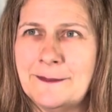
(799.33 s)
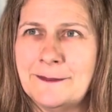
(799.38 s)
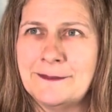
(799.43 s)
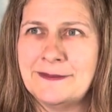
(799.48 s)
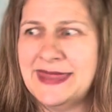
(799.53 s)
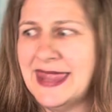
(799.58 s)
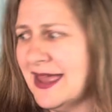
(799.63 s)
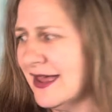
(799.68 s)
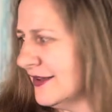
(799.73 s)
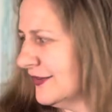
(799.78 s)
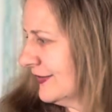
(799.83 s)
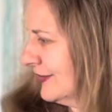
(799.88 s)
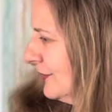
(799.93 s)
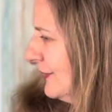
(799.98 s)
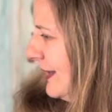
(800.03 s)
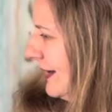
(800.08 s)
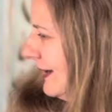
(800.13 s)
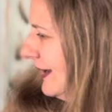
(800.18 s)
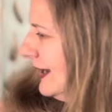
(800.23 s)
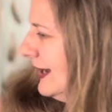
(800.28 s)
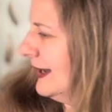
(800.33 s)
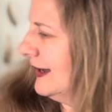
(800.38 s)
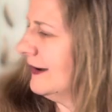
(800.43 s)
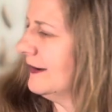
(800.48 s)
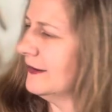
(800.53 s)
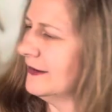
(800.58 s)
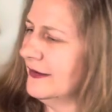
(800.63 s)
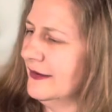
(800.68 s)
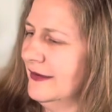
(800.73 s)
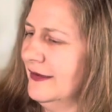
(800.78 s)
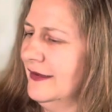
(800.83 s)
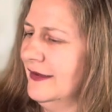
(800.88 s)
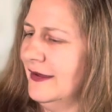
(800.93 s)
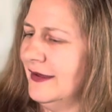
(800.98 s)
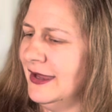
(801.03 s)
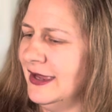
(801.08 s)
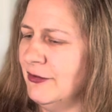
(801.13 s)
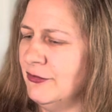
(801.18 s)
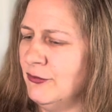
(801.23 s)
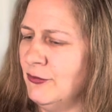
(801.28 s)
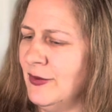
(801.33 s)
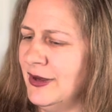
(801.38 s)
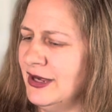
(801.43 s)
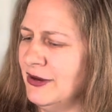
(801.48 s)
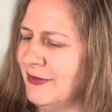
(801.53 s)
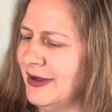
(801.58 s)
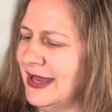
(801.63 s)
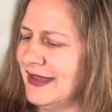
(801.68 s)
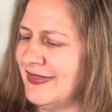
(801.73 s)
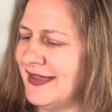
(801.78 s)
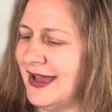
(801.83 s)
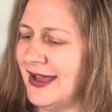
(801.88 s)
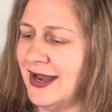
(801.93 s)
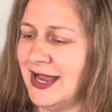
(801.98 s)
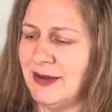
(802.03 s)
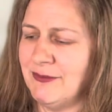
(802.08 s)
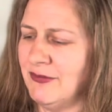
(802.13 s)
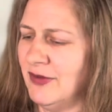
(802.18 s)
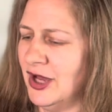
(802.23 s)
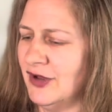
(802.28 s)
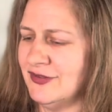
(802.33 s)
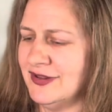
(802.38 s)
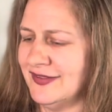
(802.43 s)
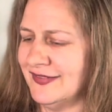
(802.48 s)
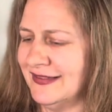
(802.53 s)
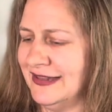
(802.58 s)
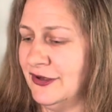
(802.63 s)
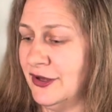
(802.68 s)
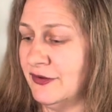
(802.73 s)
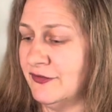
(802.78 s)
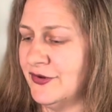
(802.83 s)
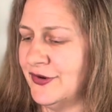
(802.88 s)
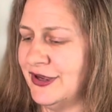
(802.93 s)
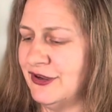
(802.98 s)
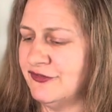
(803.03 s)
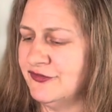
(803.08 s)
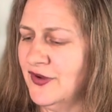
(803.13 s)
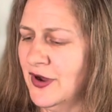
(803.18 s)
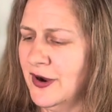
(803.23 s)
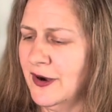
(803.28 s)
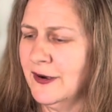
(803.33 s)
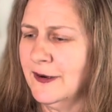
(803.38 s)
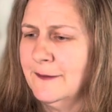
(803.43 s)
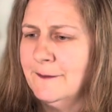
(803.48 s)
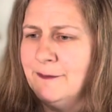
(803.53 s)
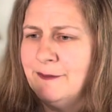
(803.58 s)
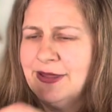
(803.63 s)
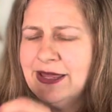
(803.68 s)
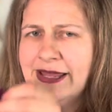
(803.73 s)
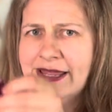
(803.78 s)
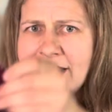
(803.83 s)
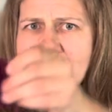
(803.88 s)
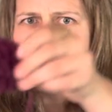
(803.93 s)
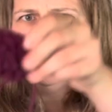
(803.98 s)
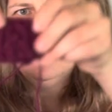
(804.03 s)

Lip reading: yeah, so then I went away at that. I'm obviously not very far, but